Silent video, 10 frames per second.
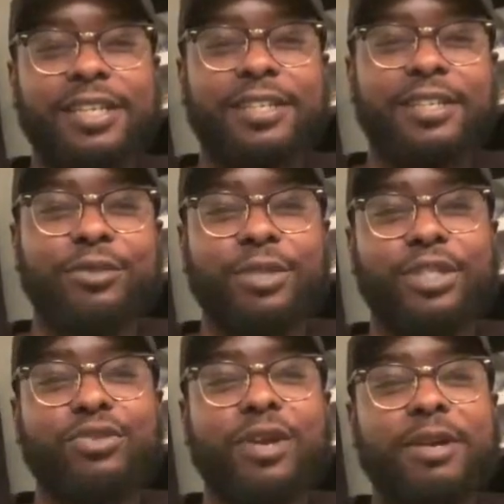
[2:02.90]
uh, the three
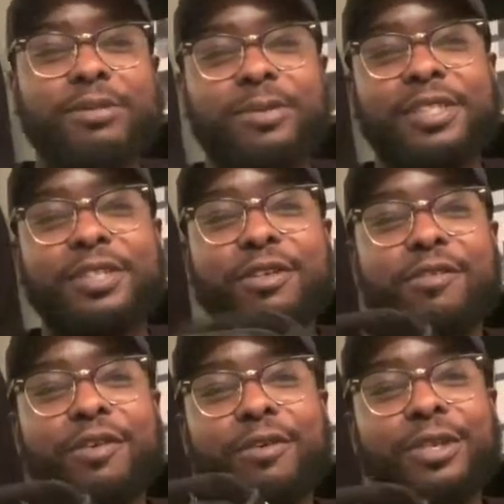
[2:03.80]
stripes were silver
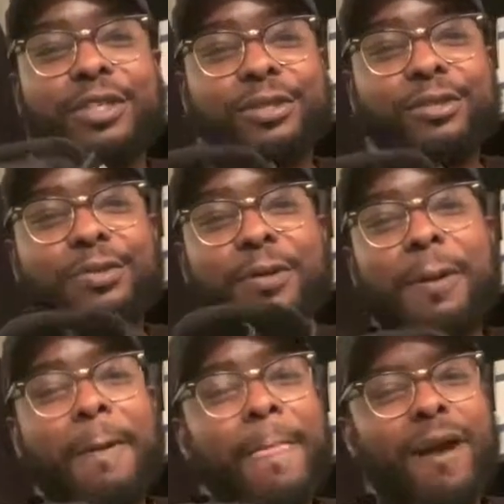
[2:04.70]
on it too.
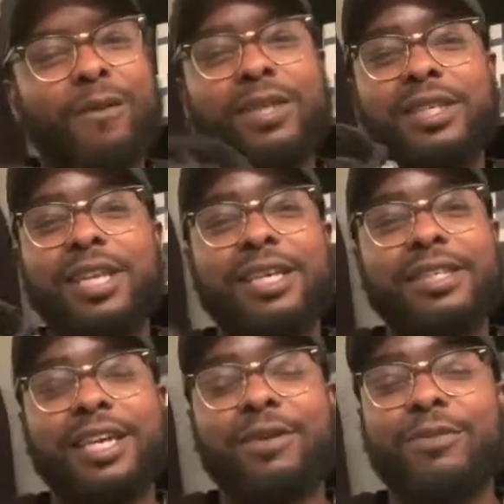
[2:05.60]
I really liked
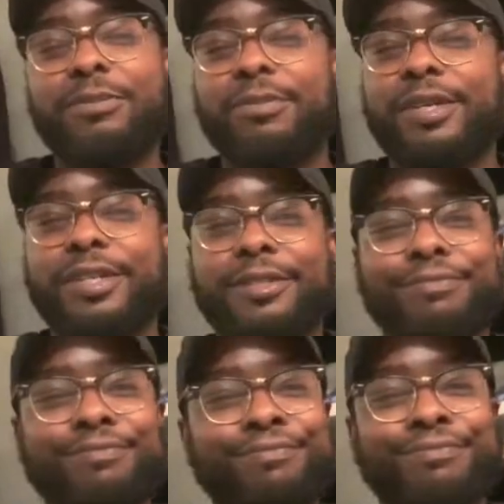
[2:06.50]
that one, but
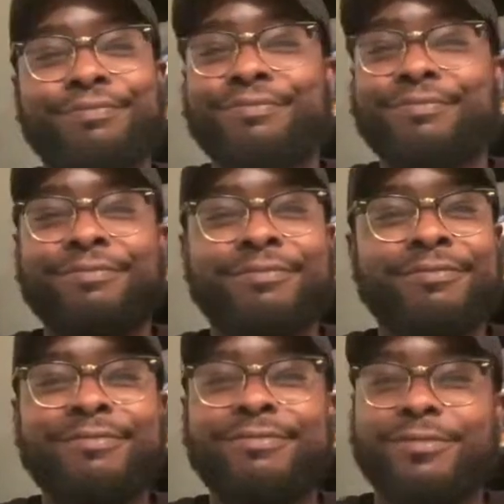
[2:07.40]

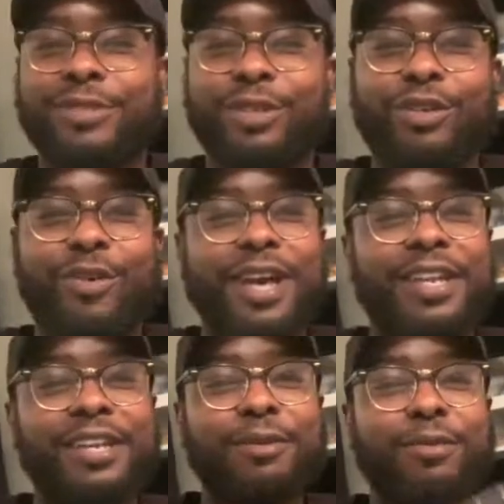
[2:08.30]
you know, I
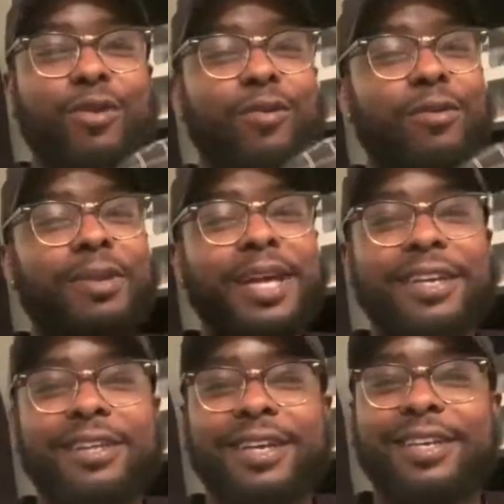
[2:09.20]
ended up going with
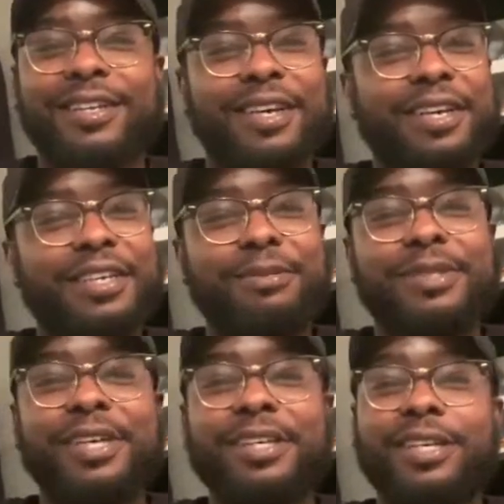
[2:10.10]
black. Like I like I keep
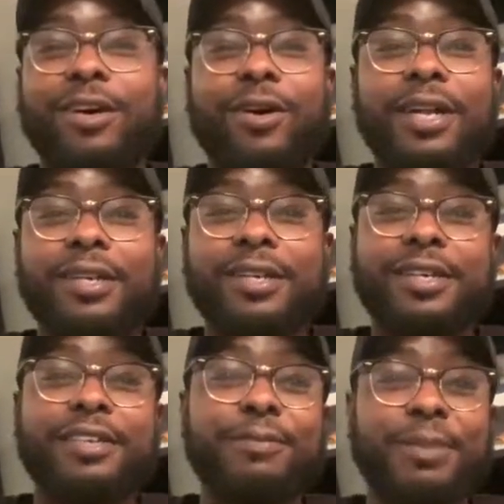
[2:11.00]
telling y'all, I
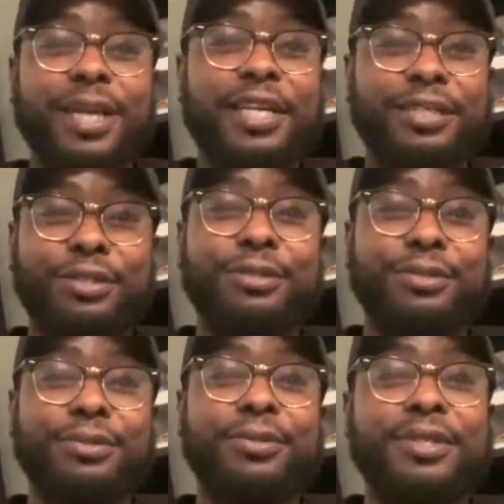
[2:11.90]
love black
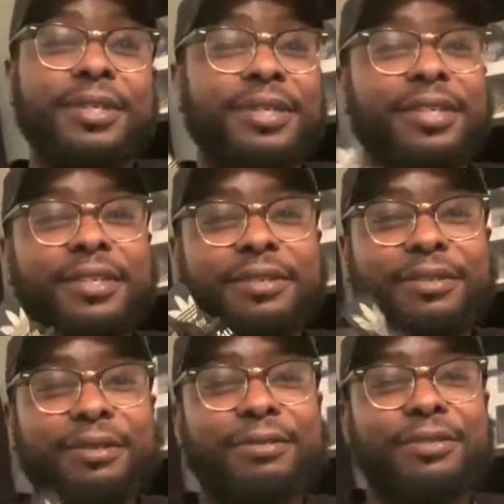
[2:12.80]
shoes. You
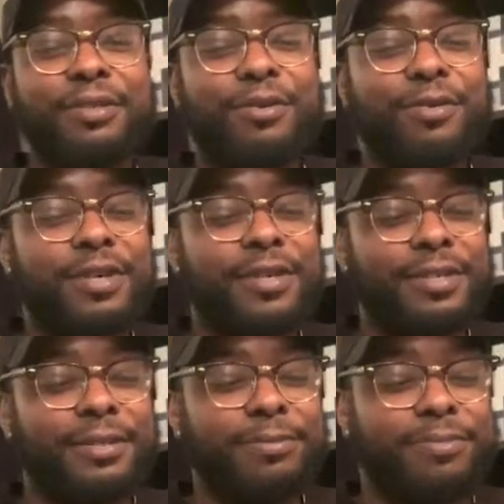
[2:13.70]
know,
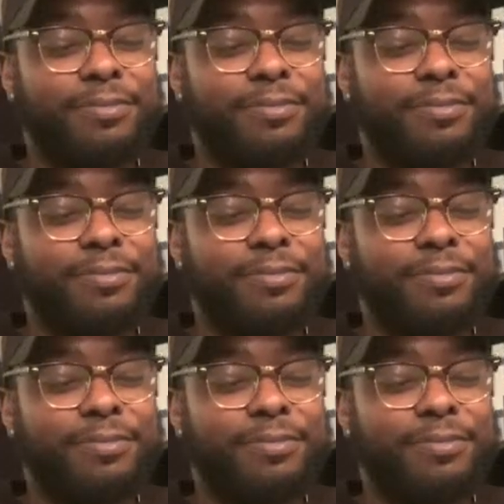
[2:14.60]
so um,